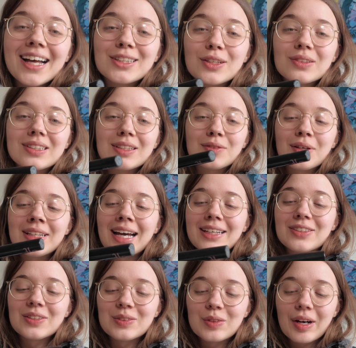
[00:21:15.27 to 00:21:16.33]
And so this one
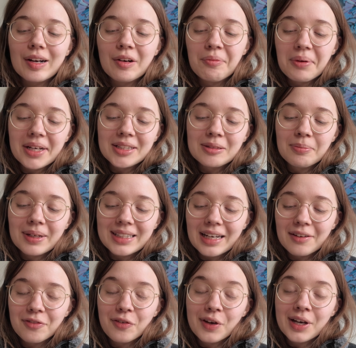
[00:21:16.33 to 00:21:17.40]
I don't recommend, but
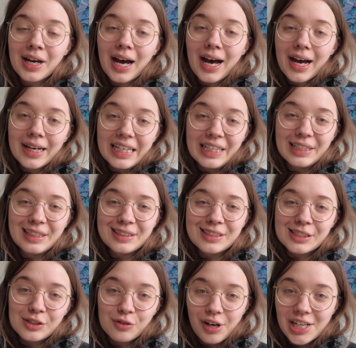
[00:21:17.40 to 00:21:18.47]
I think I
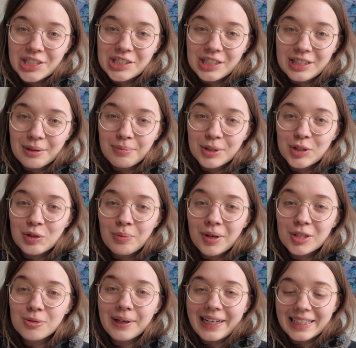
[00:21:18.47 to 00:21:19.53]
just rushed it a bit too
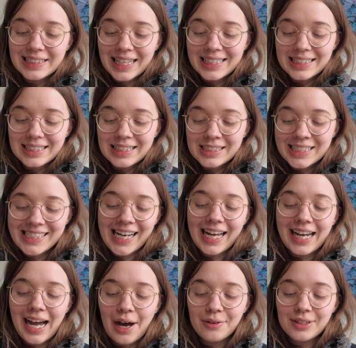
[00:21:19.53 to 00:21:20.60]
much because I didn't
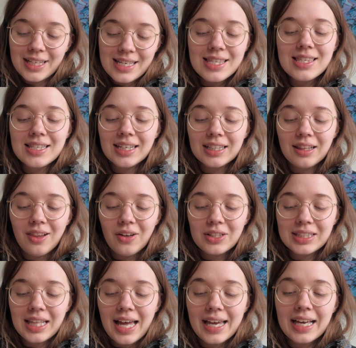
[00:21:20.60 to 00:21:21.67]
check how the inside
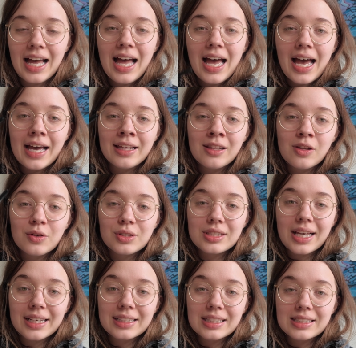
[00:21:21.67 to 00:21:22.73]
looks like, and
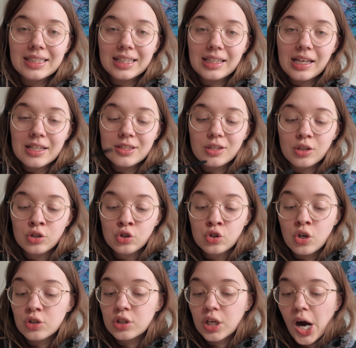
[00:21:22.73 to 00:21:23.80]
looks like this, that it's
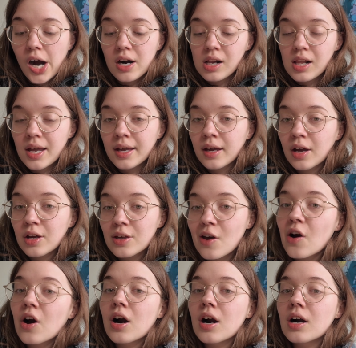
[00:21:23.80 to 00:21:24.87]
not curling
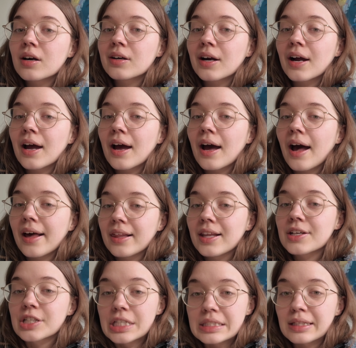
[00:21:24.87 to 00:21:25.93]
your
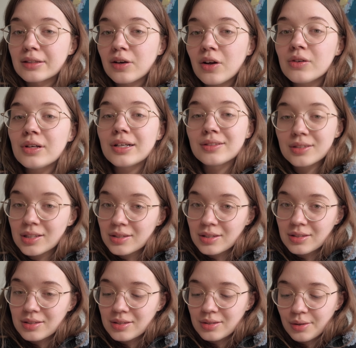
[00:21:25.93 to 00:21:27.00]
eyelashes at all, and
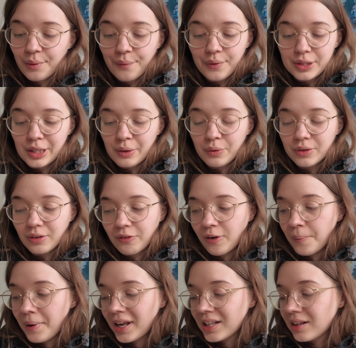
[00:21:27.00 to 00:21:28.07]
this is what I want
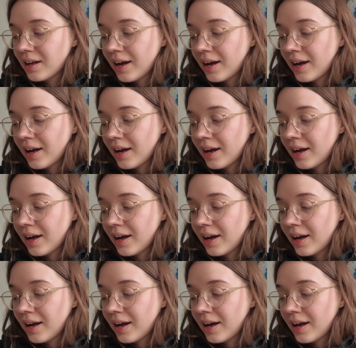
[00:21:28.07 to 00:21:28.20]
from